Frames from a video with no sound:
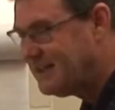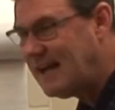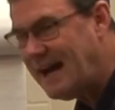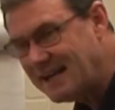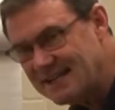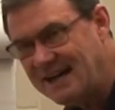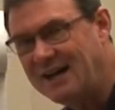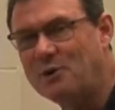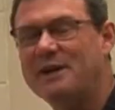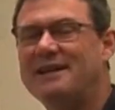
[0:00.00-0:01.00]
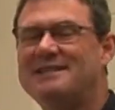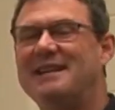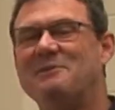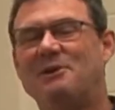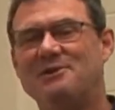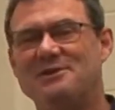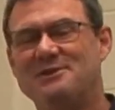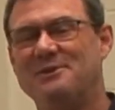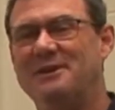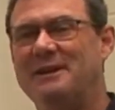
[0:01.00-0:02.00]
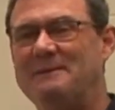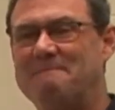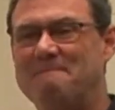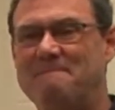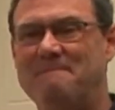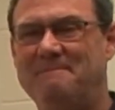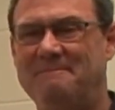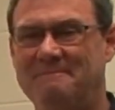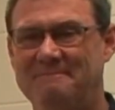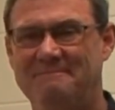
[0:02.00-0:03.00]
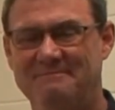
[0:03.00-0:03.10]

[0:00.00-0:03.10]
tactile or kinesthetic person is going to do?